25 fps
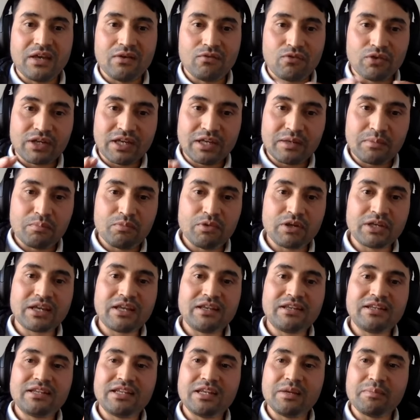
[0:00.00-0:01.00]
If we can
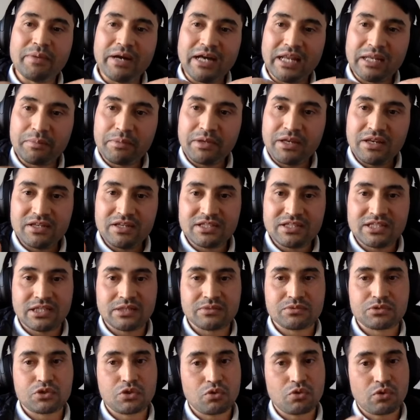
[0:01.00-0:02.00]
bring in development
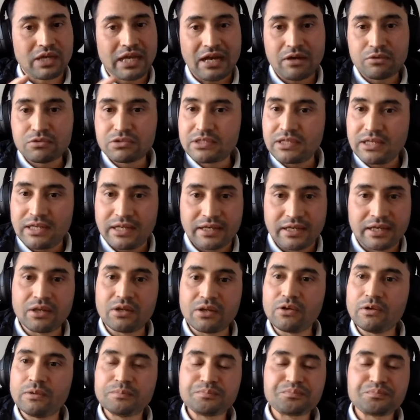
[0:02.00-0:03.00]
initiatives through counseling,
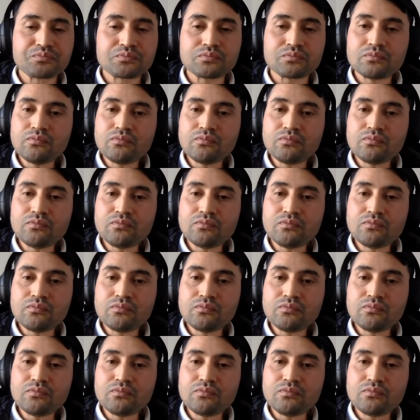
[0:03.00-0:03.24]
you know,